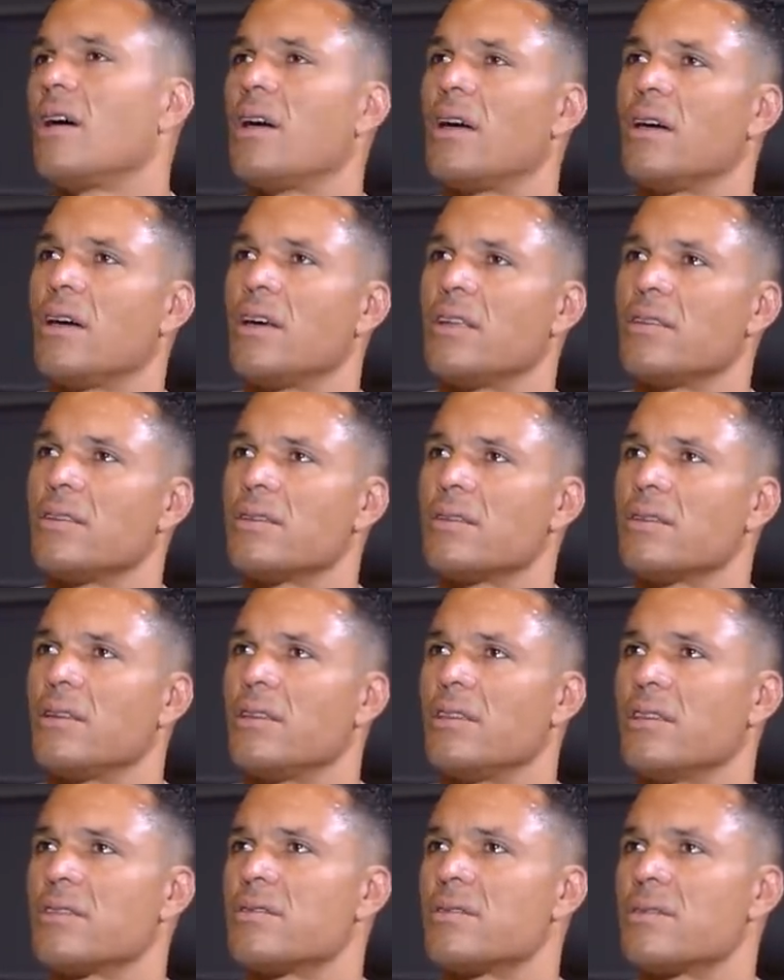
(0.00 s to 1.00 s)
And
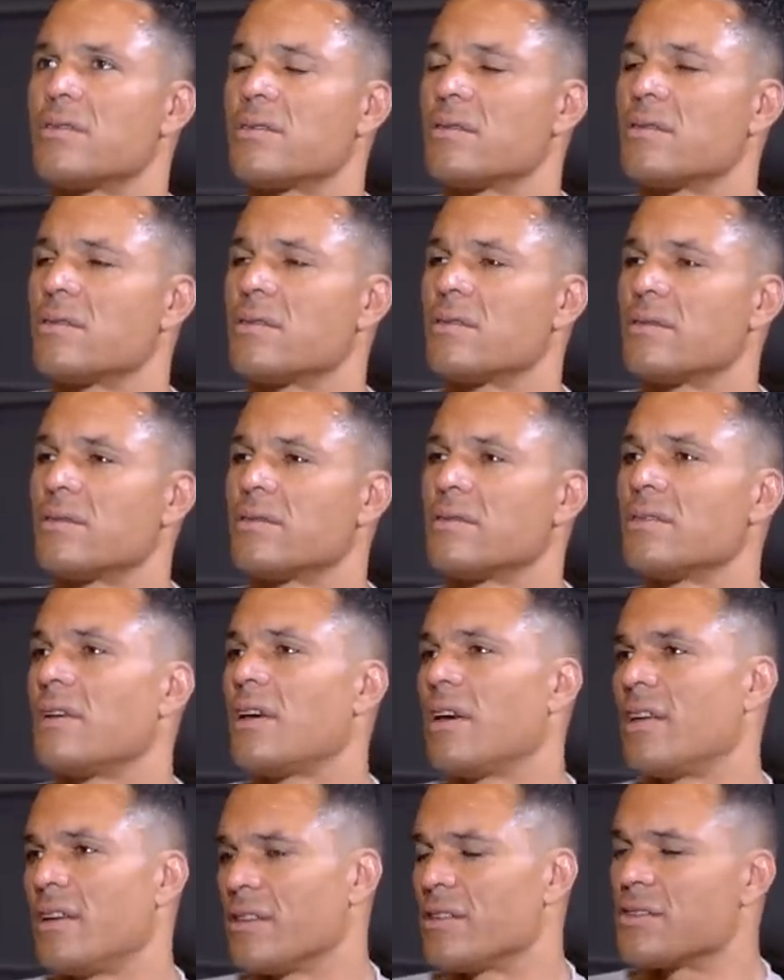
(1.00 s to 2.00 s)
in this,
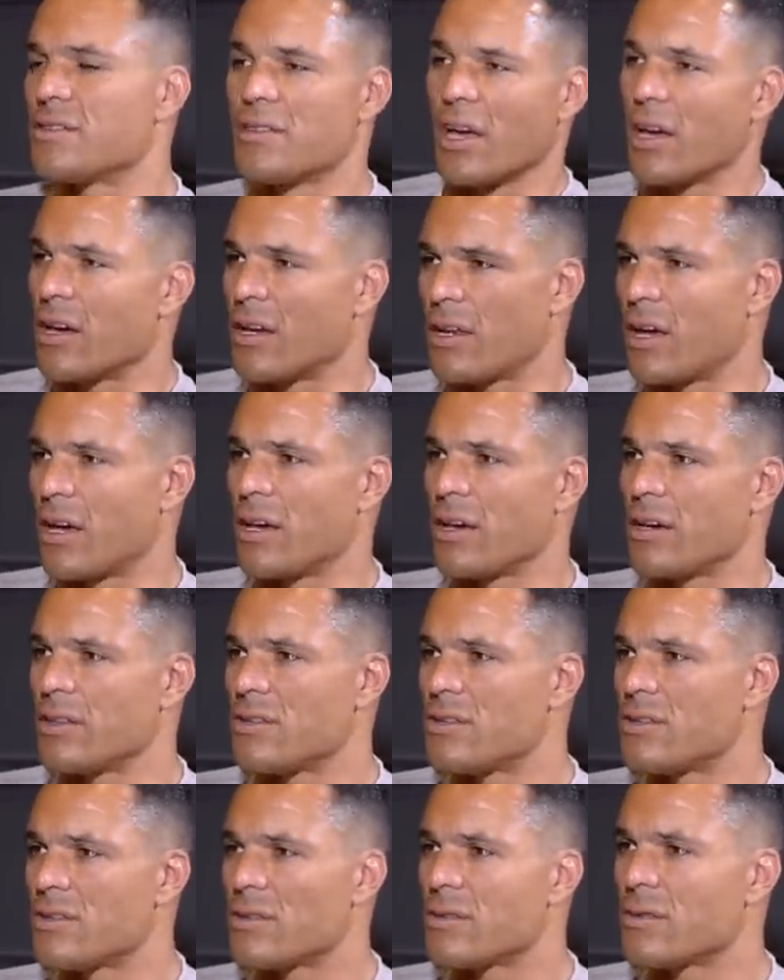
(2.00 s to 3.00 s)
and in this day and
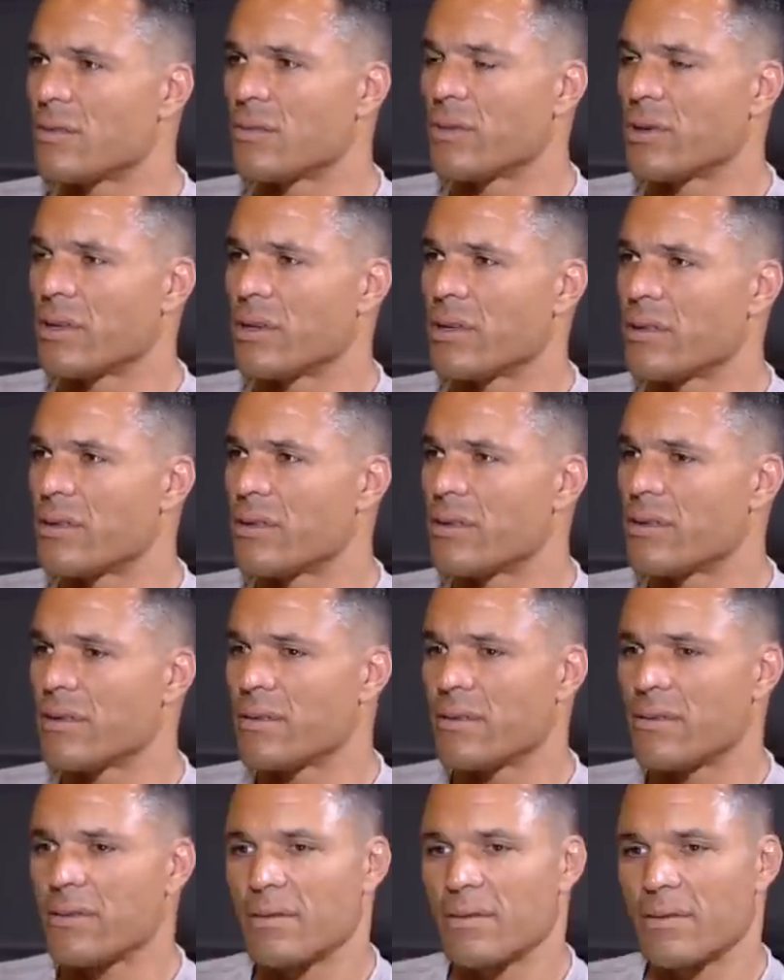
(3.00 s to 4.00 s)
age with
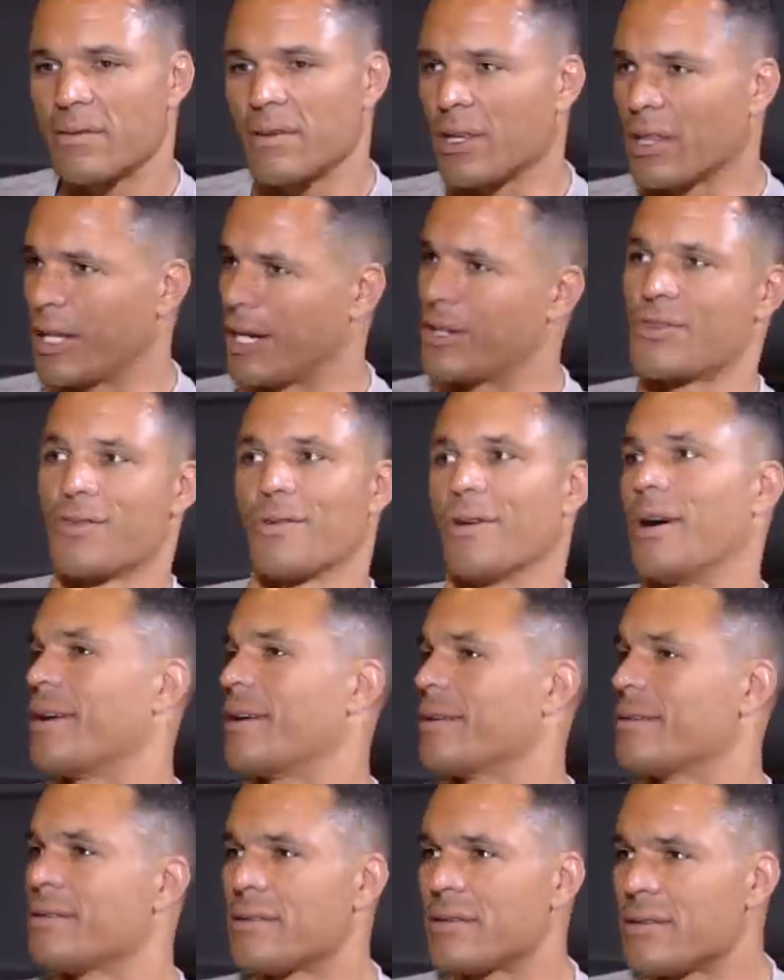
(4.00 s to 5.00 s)

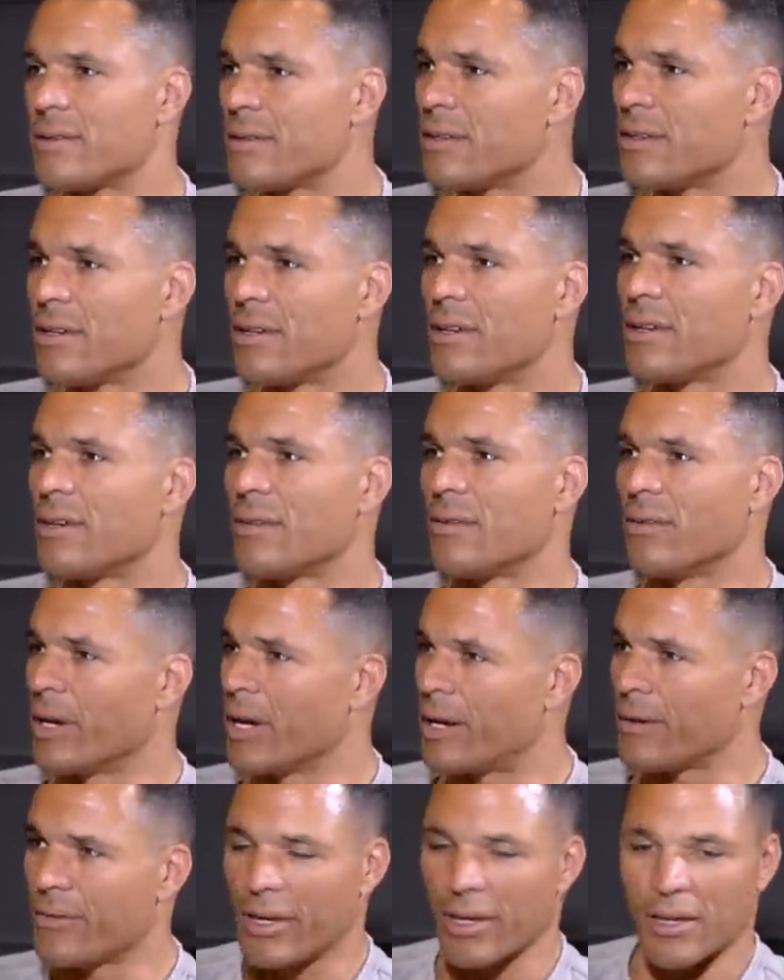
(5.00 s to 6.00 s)
electronics, we
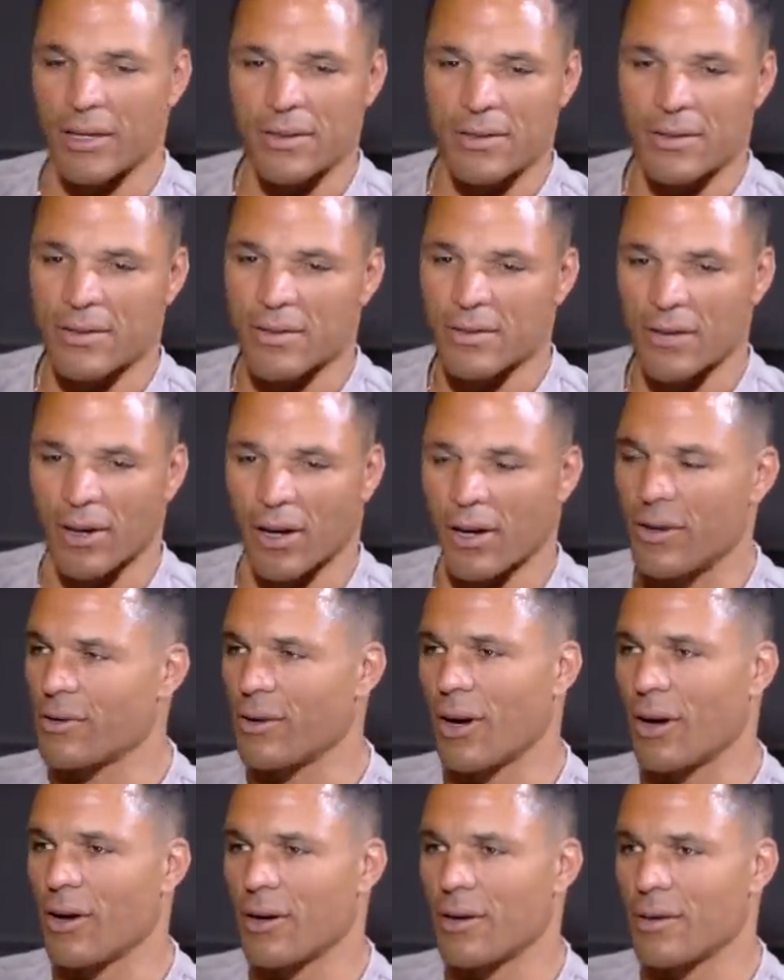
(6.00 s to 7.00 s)
have kids,
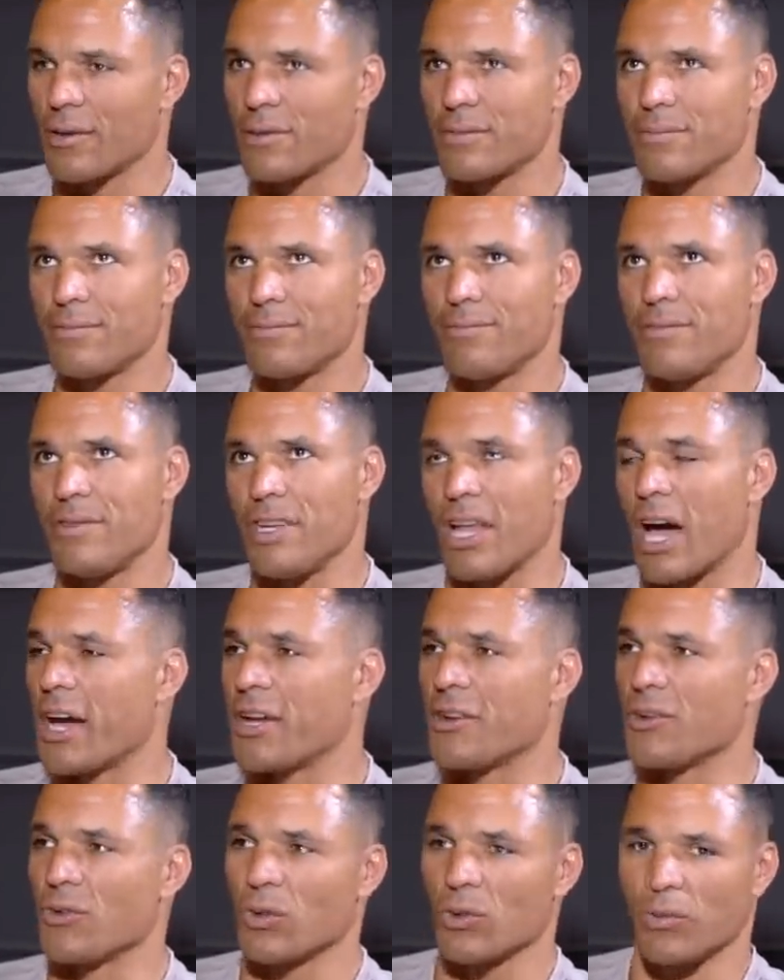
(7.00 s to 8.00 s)
our, our
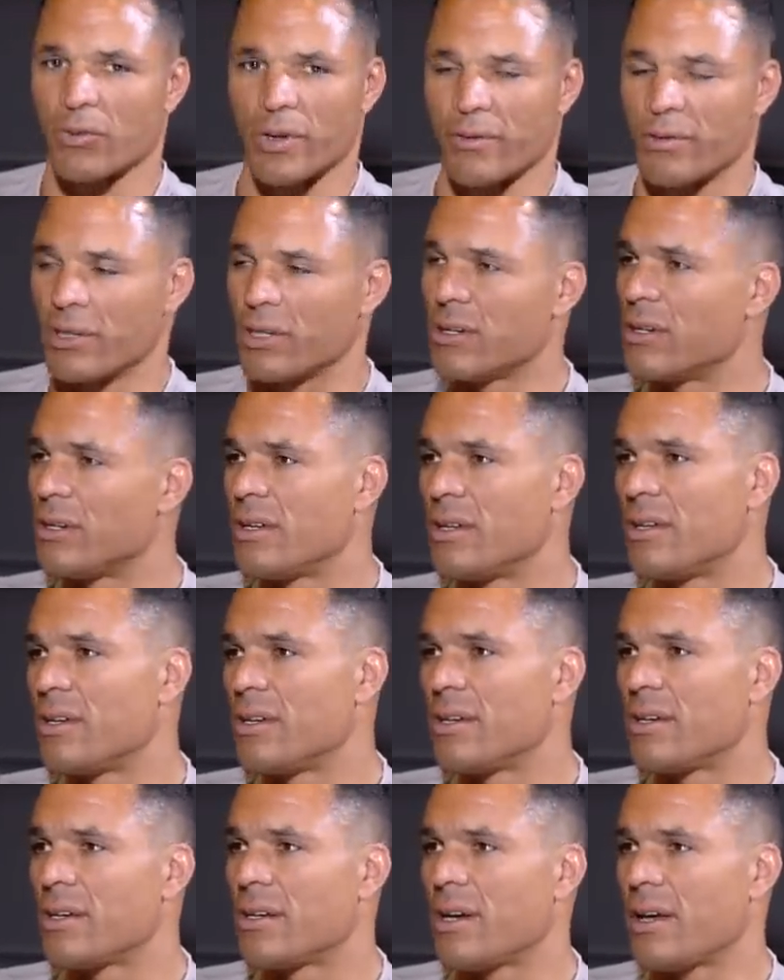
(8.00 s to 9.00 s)
nine-year-old River,
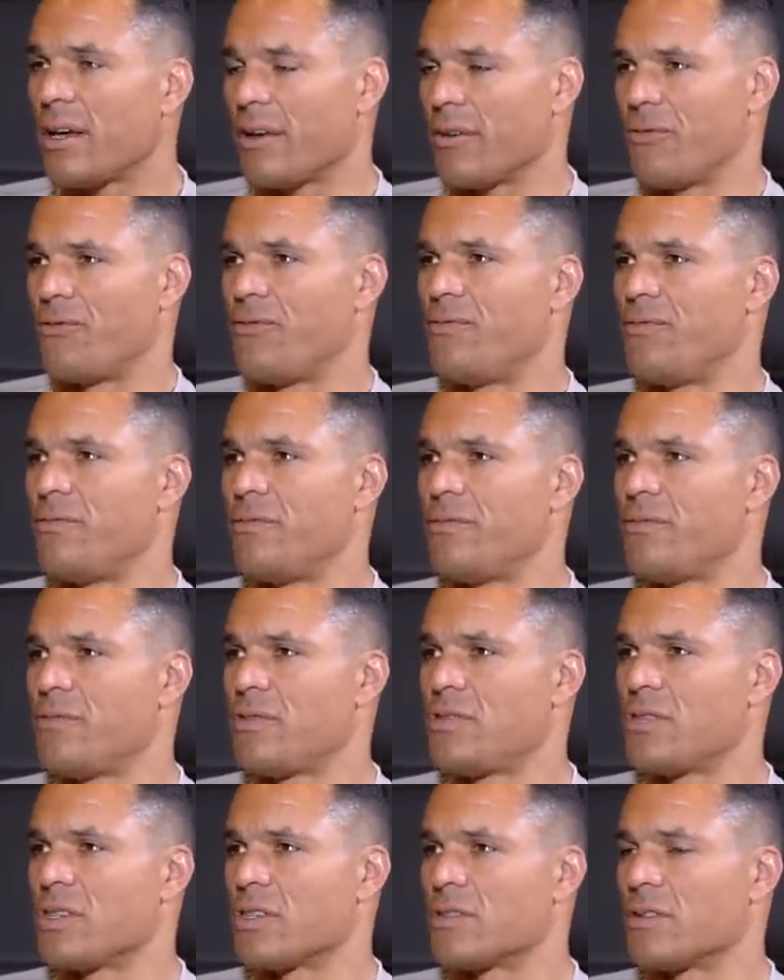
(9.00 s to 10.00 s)
if
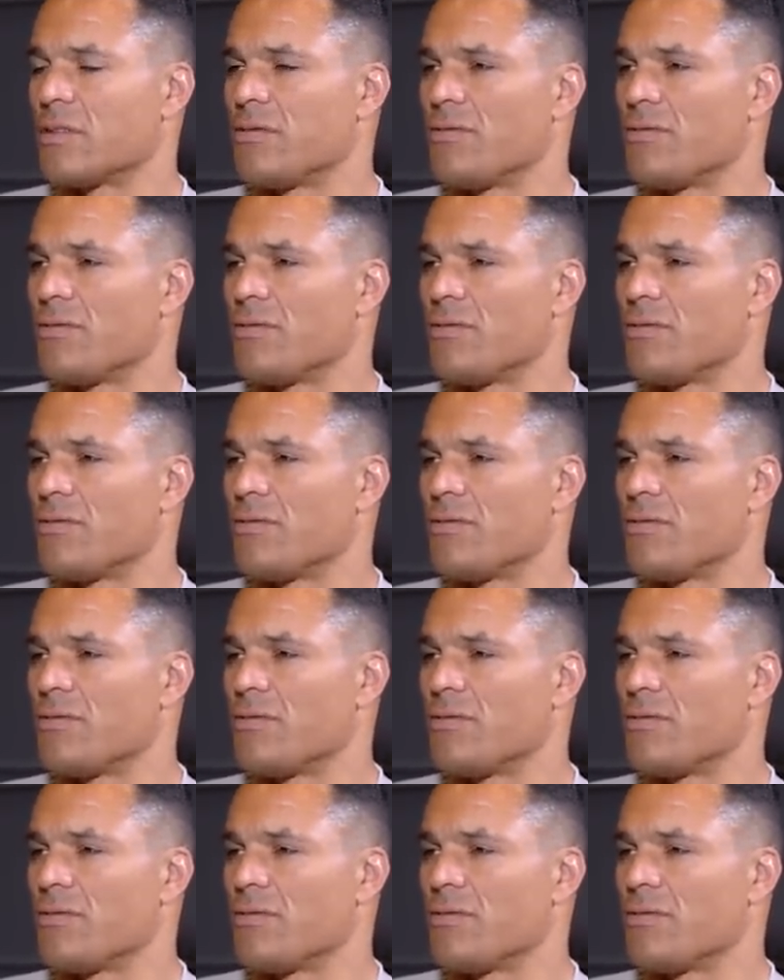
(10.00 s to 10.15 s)
just a